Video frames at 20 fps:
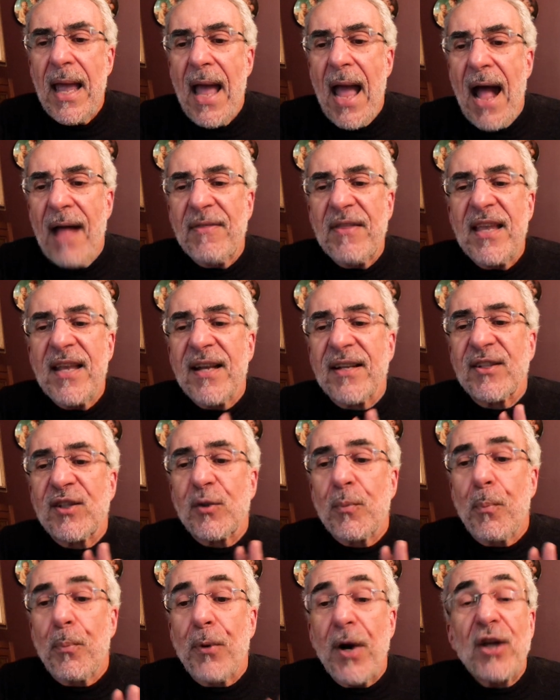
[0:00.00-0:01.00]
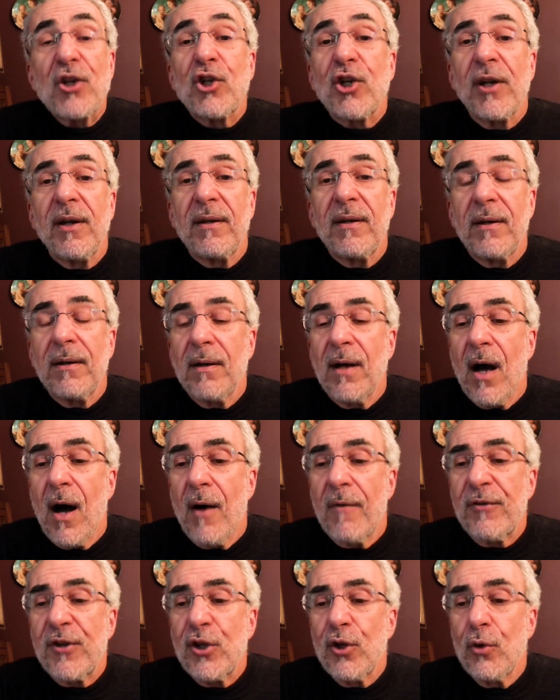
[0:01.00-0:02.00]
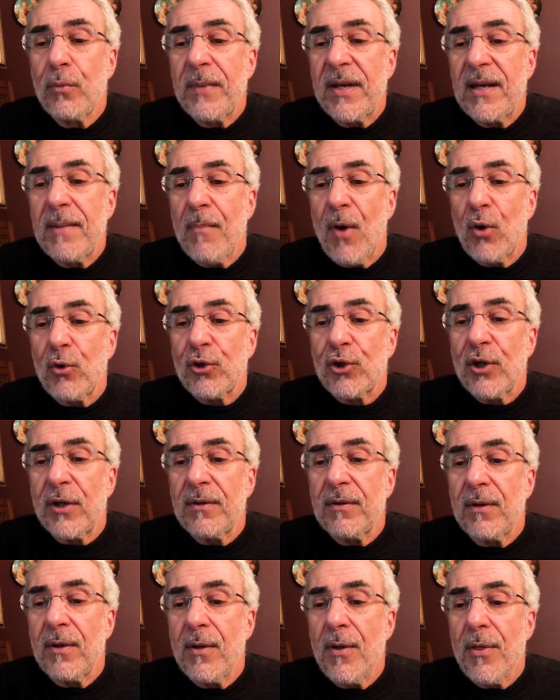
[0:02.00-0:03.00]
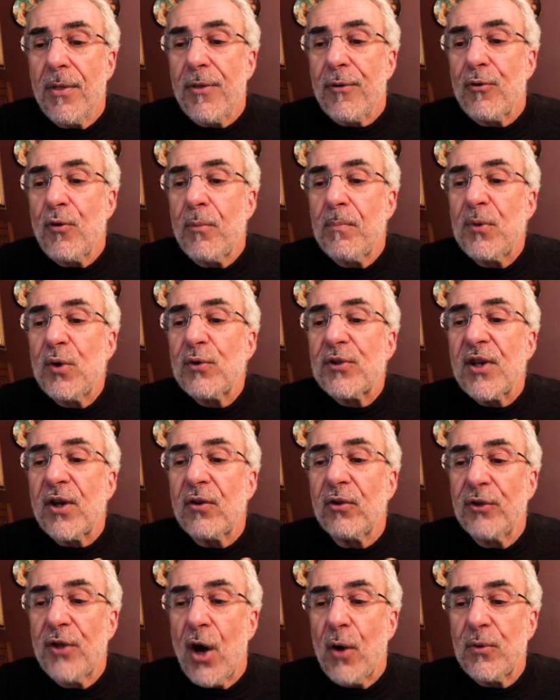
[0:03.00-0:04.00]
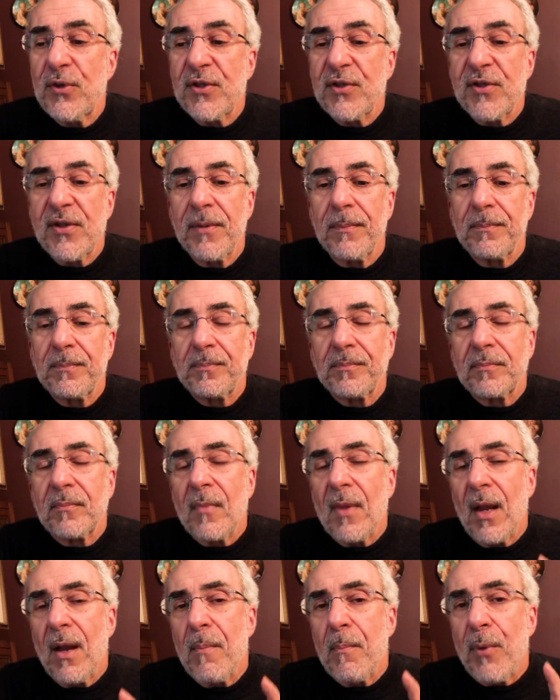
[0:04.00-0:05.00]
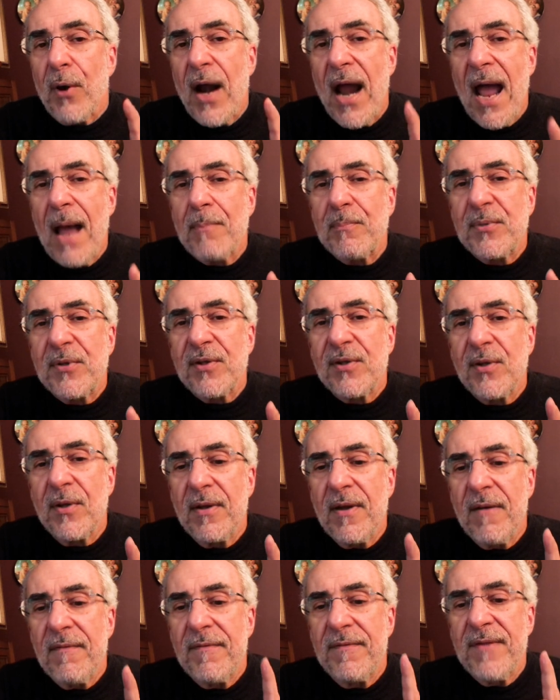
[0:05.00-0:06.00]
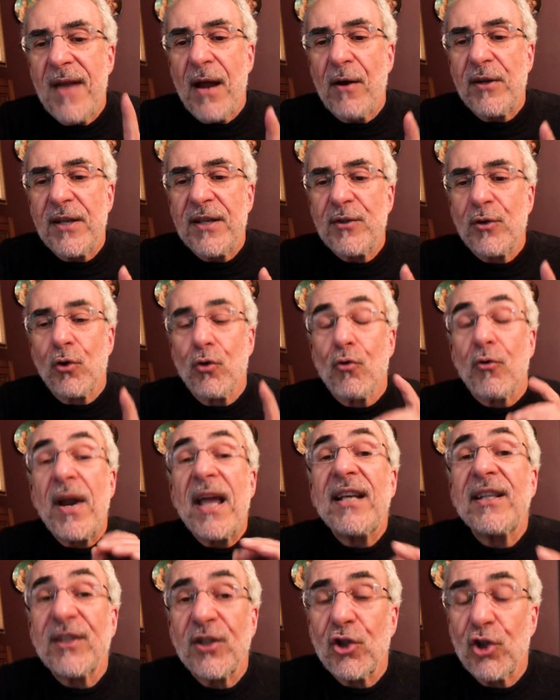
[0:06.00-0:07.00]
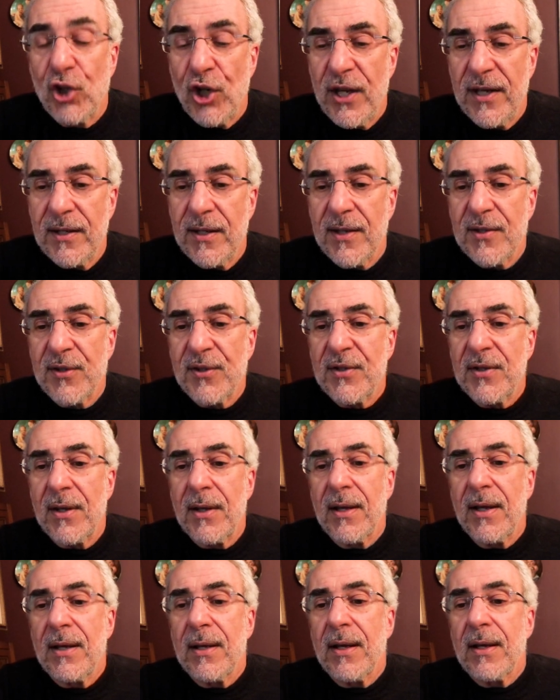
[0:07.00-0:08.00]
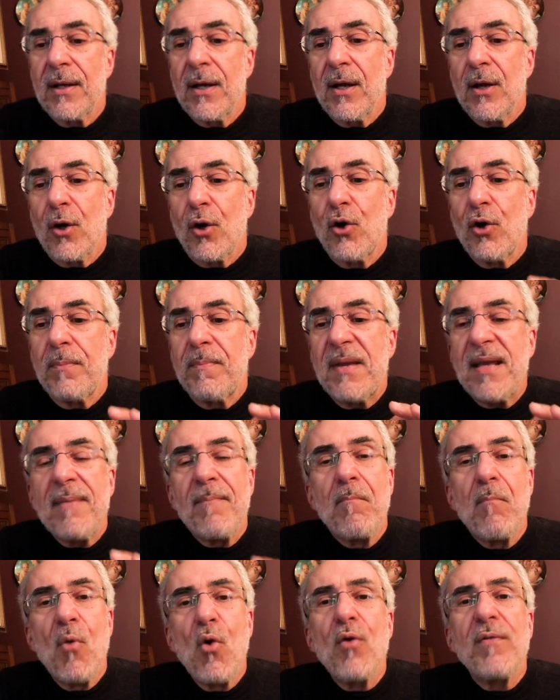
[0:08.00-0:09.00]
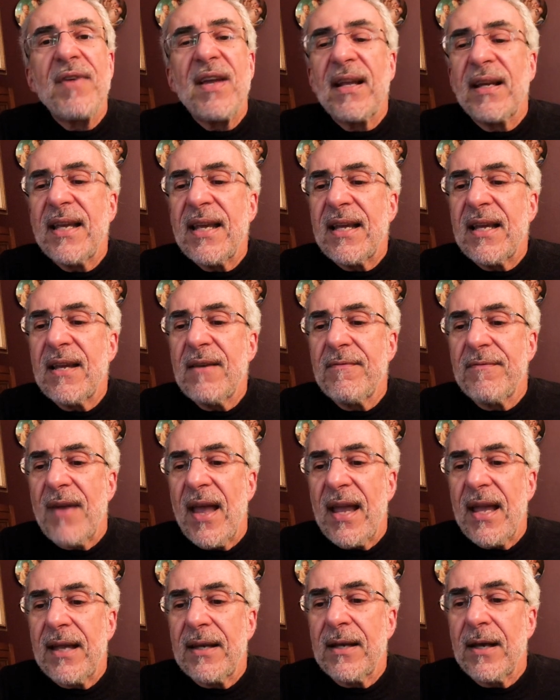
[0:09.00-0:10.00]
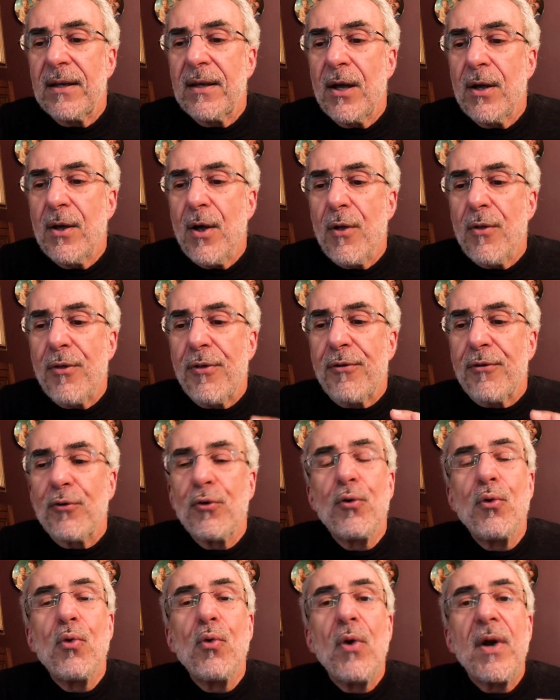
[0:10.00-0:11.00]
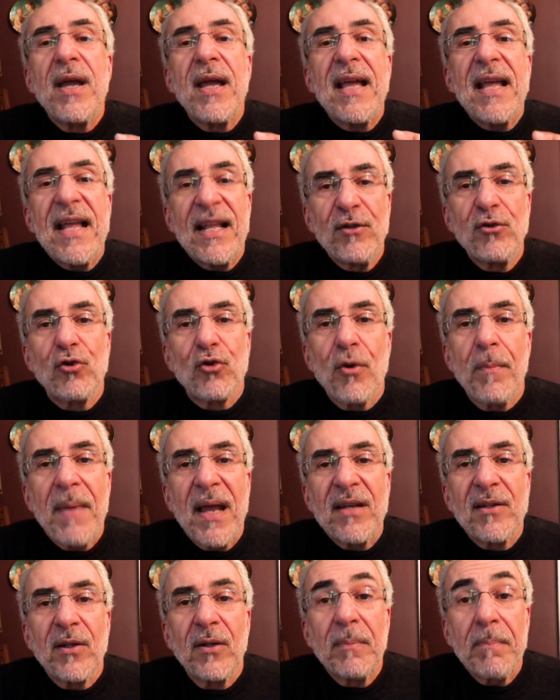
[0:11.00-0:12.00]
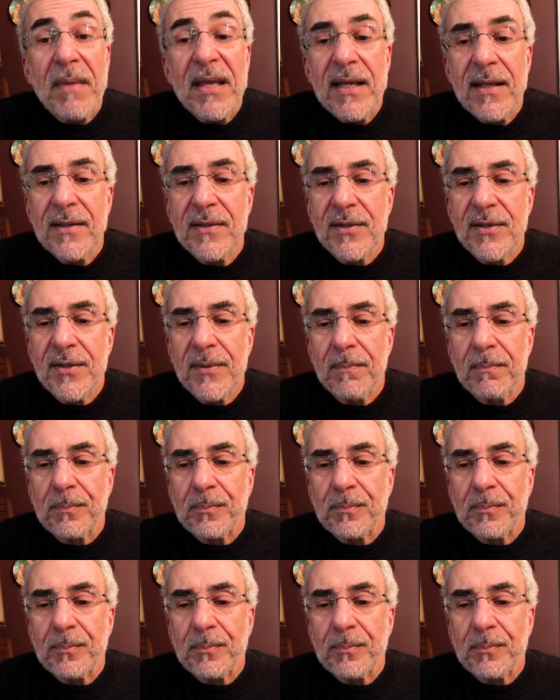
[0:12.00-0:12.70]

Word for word: And the expression of human emotion through musical notes, perhaps Verdi's greatest genius could be movingly conveyed through instrumental means.